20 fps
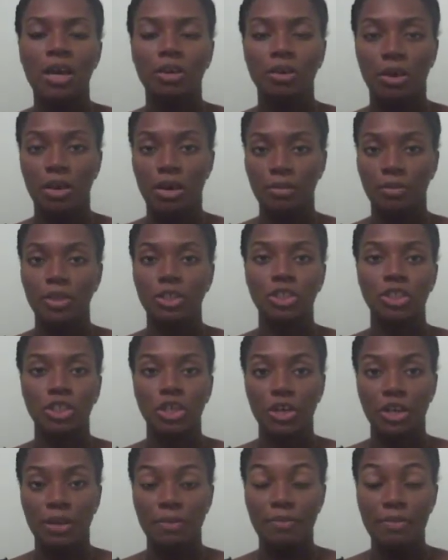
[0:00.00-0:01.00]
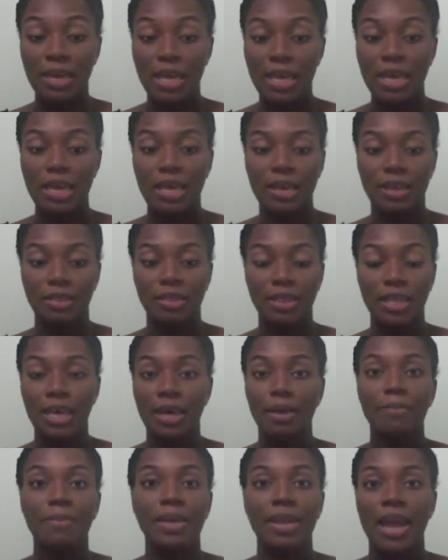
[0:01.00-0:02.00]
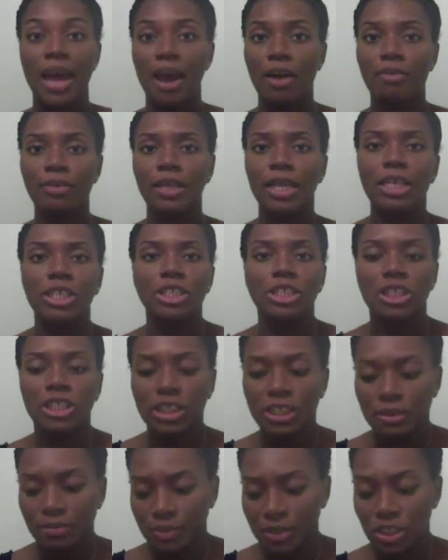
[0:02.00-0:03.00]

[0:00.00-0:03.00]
concerning me and them and our relationship.